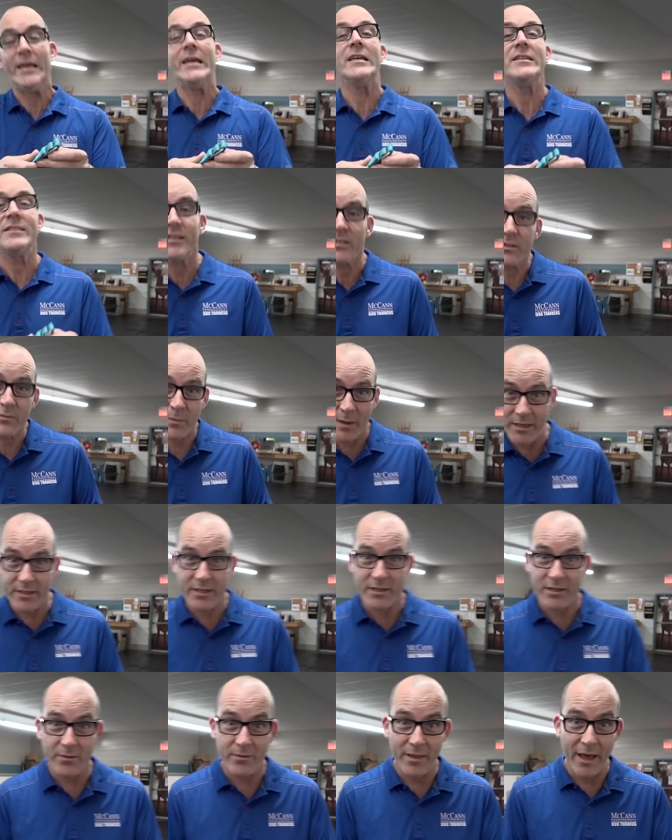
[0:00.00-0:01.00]
easiest way to
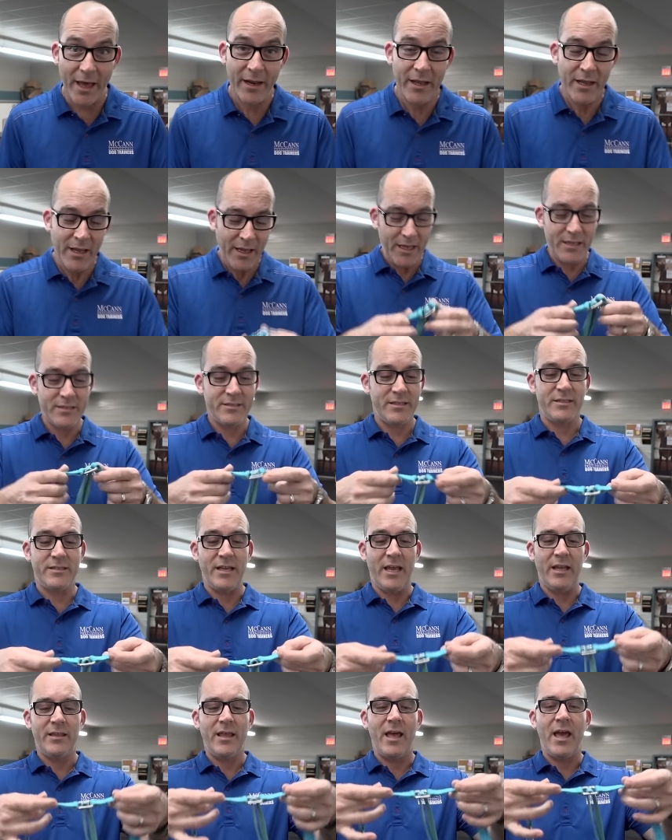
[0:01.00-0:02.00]
do that is to
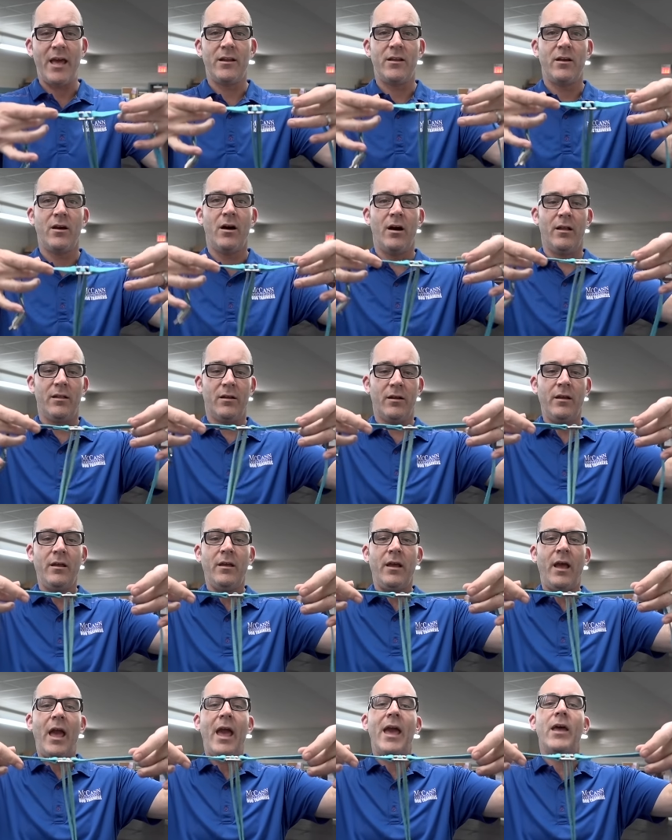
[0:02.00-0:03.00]
take the head collar
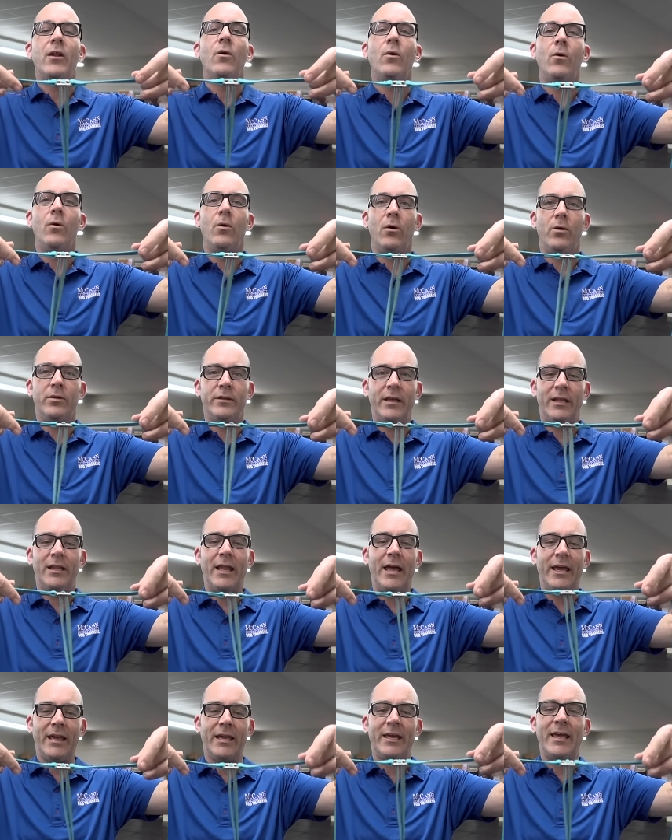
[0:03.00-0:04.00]
and hold it
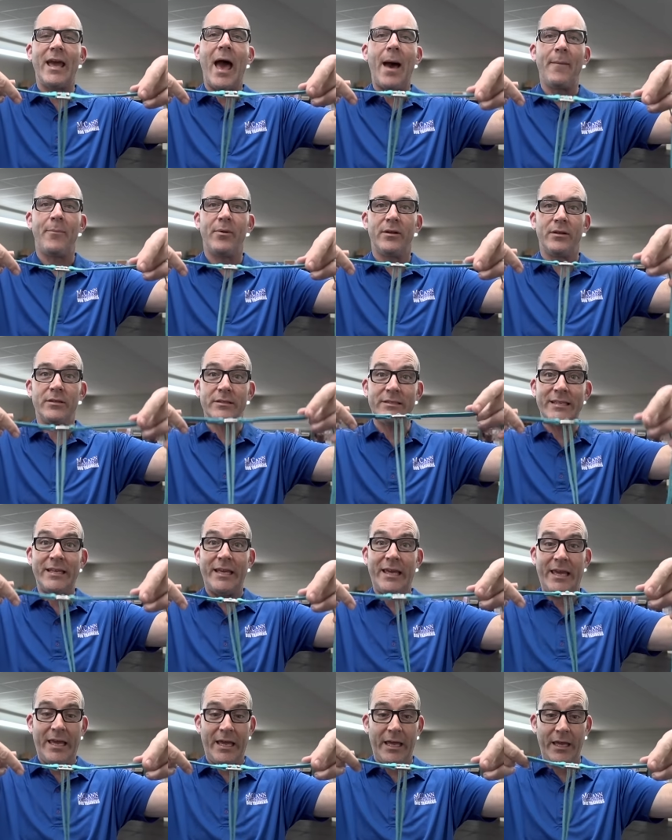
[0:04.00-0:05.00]
like a capital
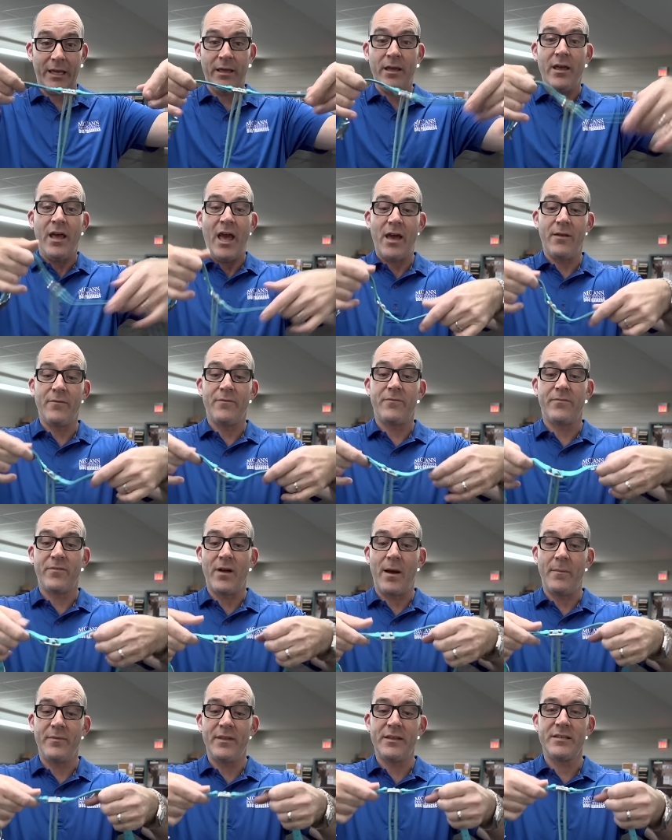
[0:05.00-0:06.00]
T. And
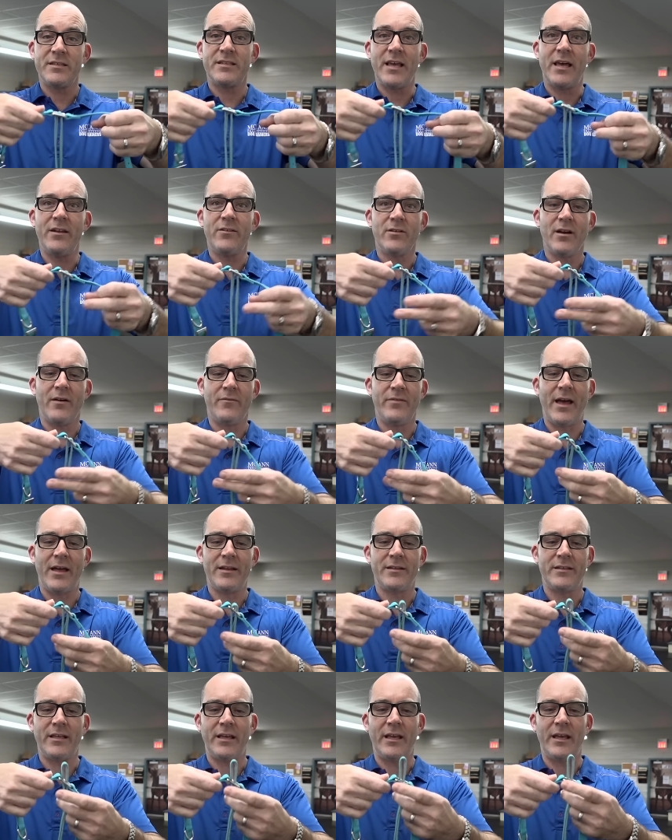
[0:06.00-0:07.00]
from the center of
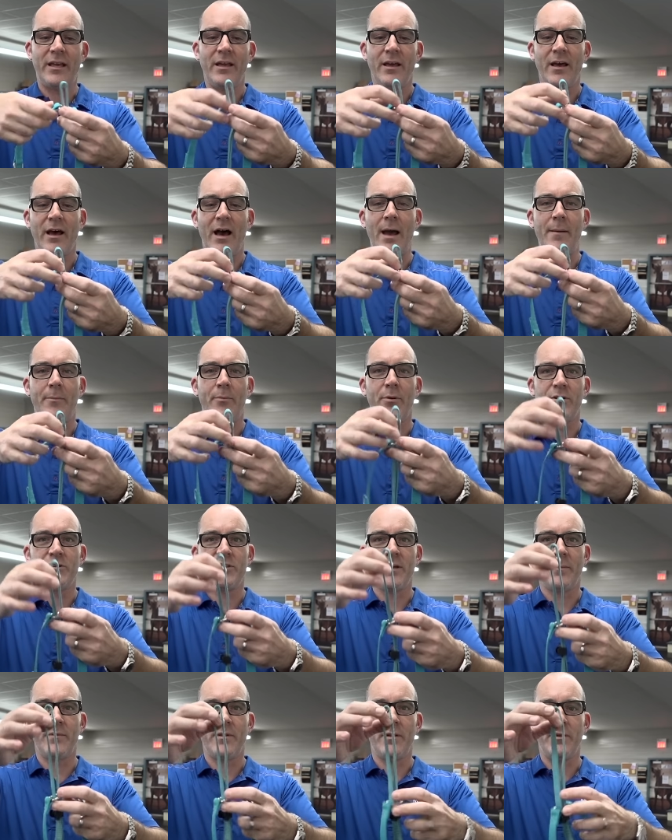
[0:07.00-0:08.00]
that T, I push
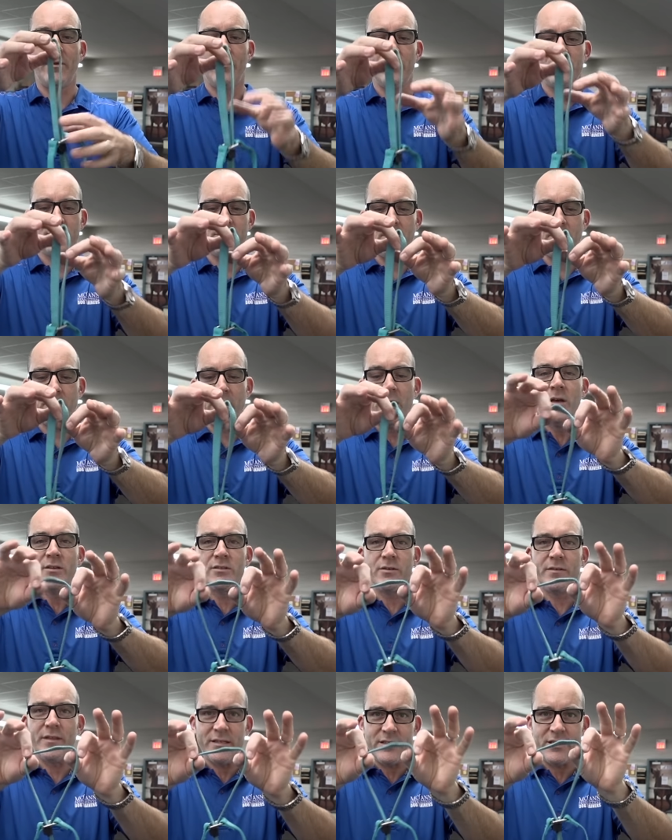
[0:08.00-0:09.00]
up the nose loop.
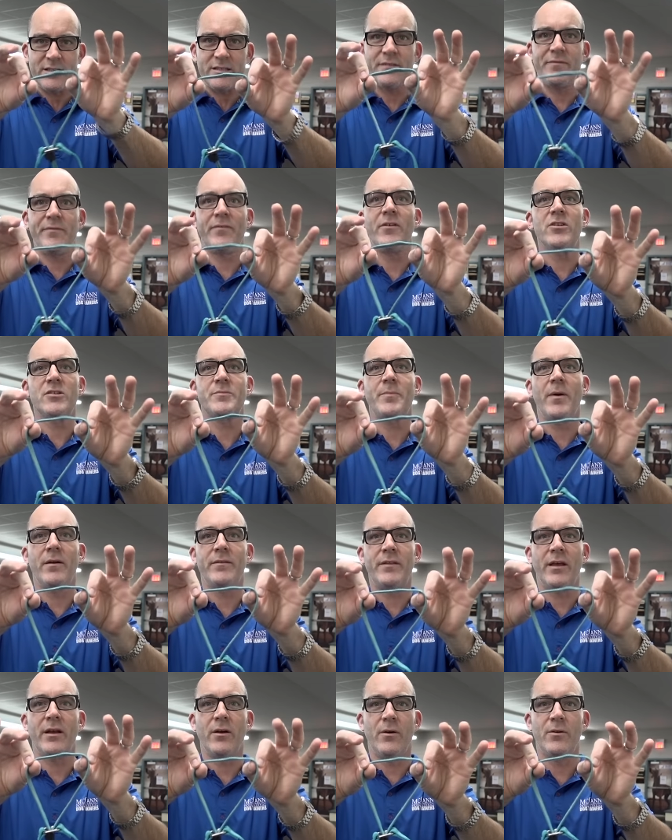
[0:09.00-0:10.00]
So this is the first
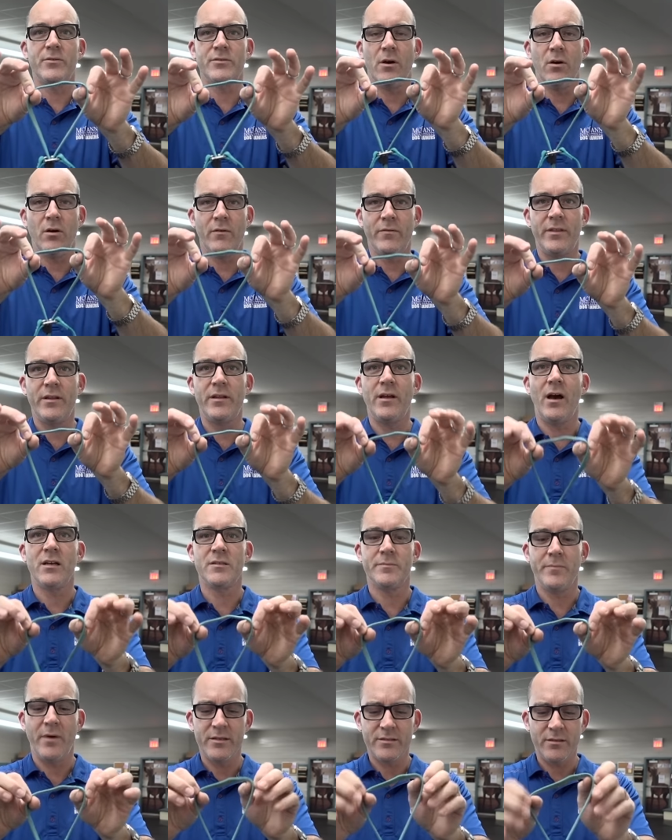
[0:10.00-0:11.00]
part that goes over the dog's
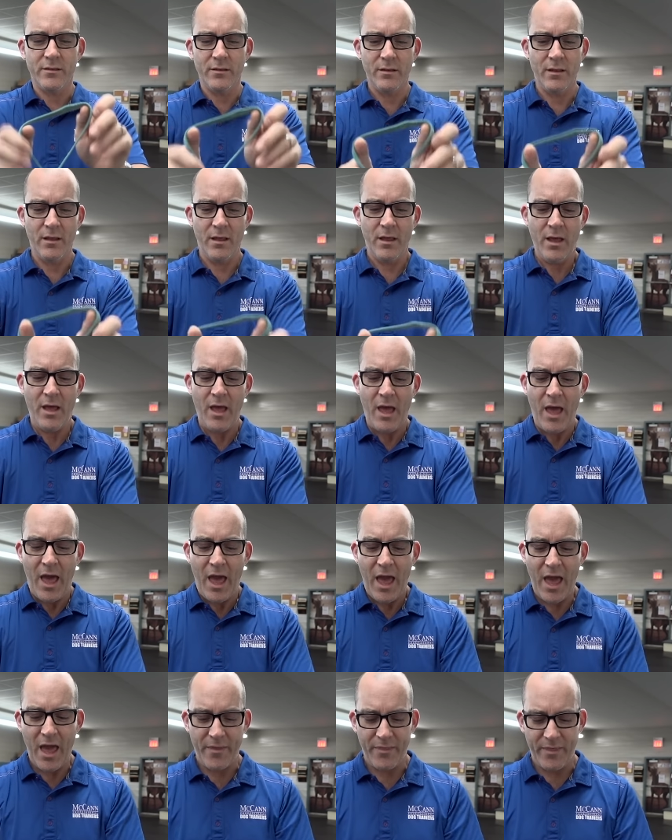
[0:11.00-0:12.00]
muzzle,
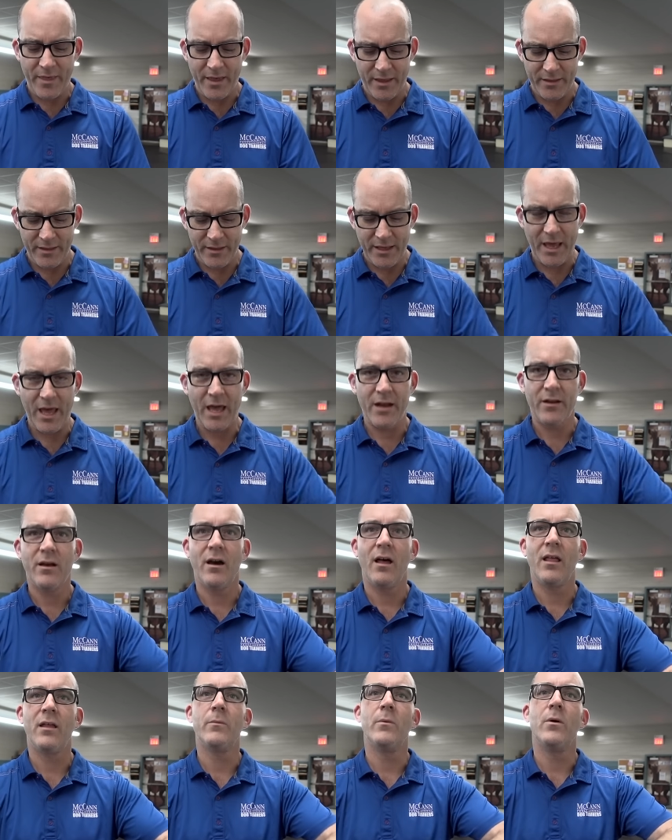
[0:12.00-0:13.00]
and then the head
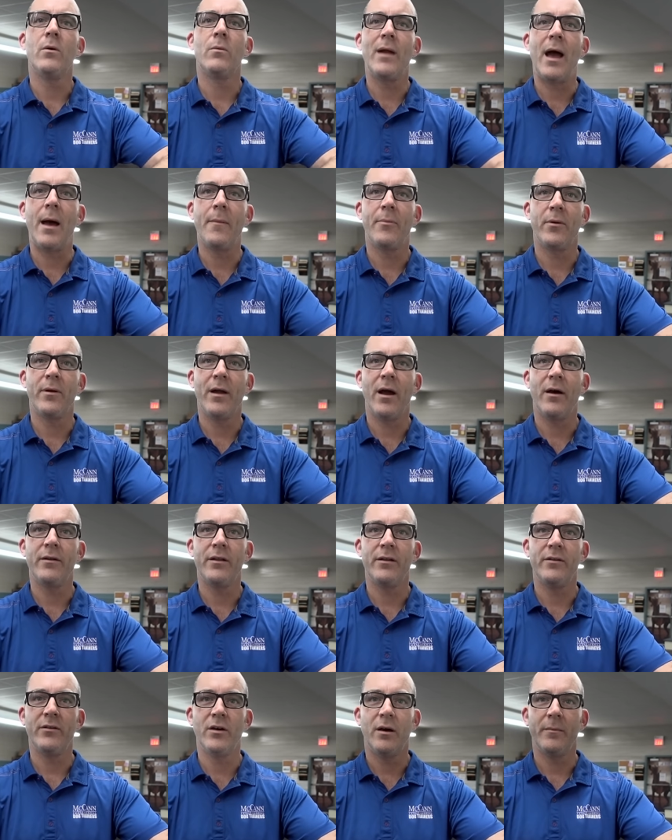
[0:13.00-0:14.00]
collar will wrap around
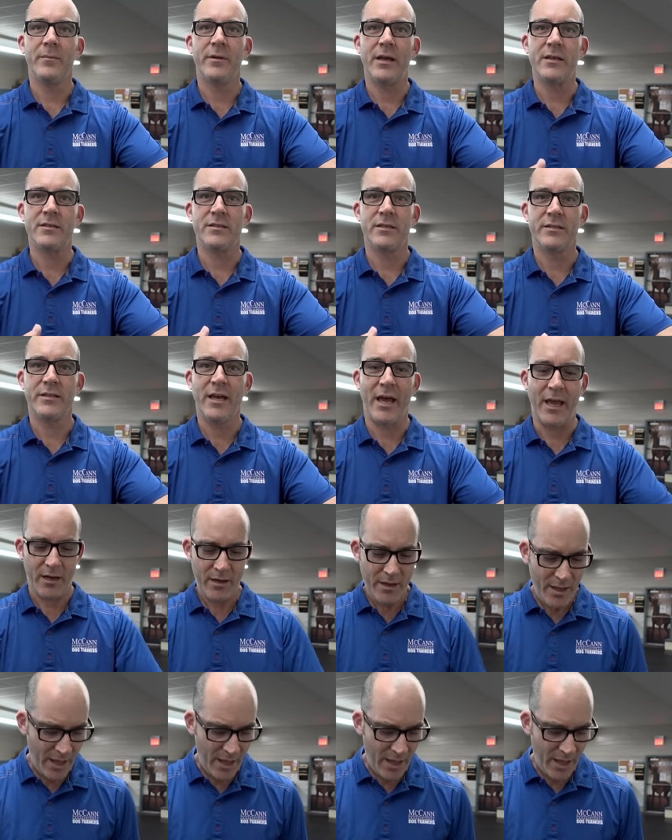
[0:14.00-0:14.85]
and do up nice and tight.